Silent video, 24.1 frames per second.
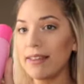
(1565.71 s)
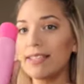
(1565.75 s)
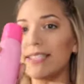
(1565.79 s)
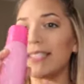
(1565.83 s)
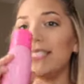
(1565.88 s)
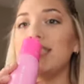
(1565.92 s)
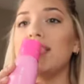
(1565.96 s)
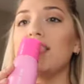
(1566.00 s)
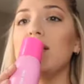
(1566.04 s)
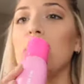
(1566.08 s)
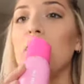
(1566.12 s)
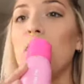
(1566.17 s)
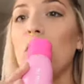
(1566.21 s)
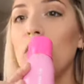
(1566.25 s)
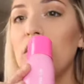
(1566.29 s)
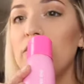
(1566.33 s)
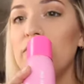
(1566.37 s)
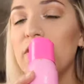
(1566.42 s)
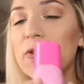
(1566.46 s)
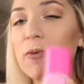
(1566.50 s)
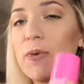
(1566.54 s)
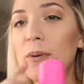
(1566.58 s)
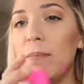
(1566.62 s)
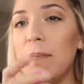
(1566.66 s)
This is the
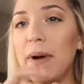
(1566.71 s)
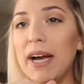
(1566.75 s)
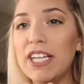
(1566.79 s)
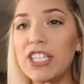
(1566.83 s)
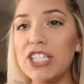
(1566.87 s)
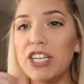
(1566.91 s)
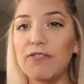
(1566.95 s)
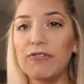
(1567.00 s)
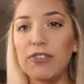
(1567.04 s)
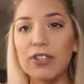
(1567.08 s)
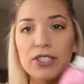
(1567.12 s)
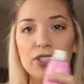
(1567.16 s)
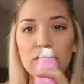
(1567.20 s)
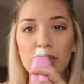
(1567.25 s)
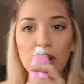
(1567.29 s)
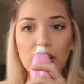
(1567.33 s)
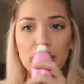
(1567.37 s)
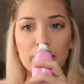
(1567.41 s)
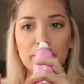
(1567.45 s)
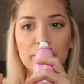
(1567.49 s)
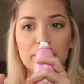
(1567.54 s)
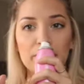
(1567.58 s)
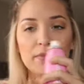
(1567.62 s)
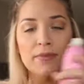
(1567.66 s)
Morphe one by Jeffree
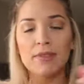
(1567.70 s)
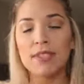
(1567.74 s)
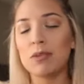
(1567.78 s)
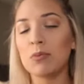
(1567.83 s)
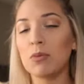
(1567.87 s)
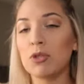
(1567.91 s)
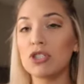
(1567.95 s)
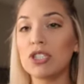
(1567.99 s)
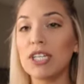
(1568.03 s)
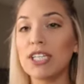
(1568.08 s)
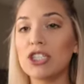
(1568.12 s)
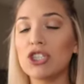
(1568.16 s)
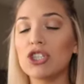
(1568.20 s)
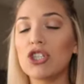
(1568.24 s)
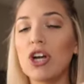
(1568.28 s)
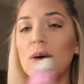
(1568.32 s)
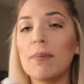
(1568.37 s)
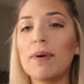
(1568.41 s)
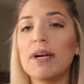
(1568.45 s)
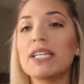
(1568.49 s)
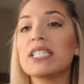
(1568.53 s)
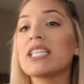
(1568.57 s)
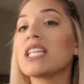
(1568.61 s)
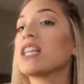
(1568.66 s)
Star. It smells like
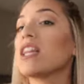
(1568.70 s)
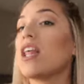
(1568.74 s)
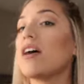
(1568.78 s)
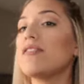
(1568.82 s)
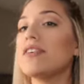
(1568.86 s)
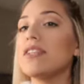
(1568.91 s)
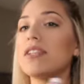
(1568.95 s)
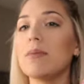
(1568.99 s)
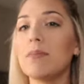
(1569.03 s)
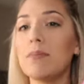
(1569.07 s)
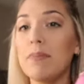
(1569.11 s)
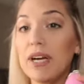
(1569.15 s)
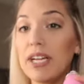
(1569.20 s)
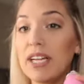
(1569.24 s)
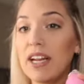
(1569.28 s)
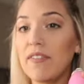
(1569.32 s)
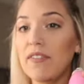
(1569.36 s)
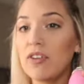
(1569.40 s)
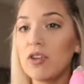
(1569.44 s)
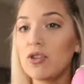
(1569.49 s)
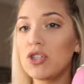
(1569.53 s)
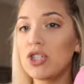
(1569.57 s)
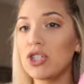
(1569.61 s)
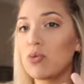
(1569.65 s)
strawberries. Love it. But
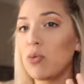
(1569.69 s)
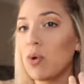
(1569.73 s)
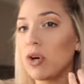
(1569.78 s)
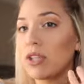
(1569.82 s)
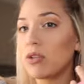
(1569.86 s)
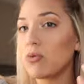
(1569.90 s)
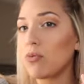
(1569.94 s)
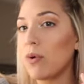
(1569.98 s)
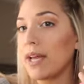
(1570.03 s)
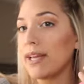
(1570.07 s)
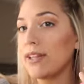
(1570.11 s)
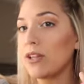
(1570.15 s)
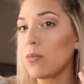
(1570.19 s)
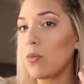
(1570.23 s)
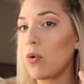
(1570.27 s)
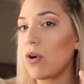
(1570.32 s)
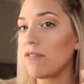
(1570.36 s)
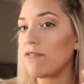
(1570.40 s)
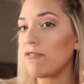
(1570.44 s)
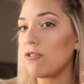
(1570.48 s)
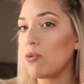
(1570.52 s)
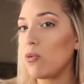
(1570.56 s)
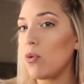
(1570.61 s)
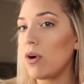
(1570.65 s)
if you just want the regular
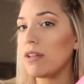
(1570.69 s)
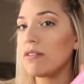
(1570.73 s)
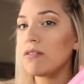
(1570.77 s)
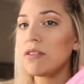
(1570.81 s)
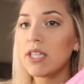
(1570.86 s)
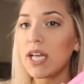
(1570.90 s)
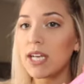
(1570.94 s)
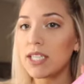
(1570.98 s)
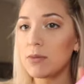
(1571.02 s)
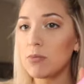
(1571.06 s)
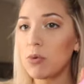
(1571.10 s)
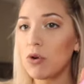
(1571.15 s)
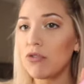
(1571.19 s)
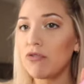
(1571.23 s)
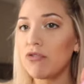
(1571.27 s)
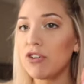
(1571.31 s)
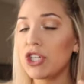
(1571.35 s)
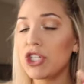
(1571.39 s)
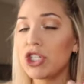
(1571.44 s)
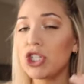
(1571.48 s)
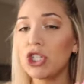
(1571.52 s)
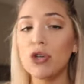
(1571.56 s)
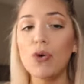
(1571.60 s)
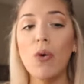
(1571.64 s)
Morphe one, that's
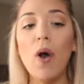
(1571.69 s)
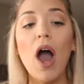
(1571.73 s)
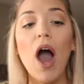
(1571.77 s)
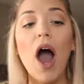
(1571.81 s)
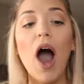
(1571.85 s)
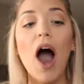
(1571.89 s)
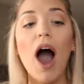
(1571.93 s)
perfect too.